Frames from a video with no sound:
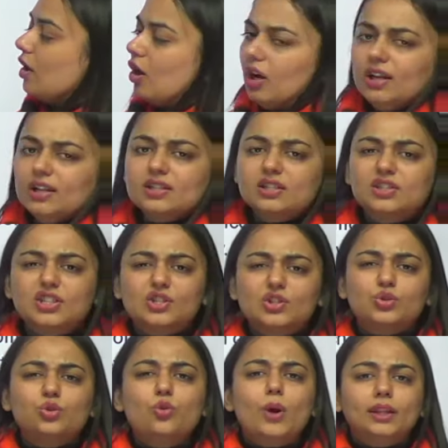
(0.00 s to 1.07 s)
Or let's just
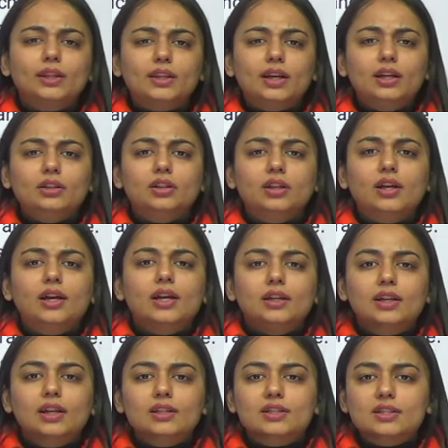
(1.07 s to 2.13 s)
do one thing.
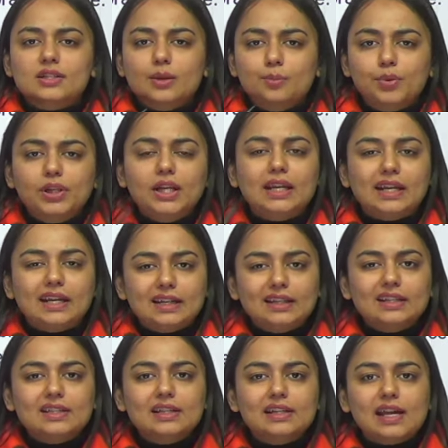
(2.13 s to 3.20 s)
Let's simply read the
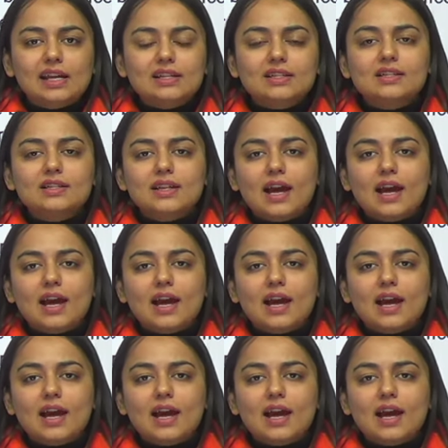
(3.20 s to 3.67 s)
sentences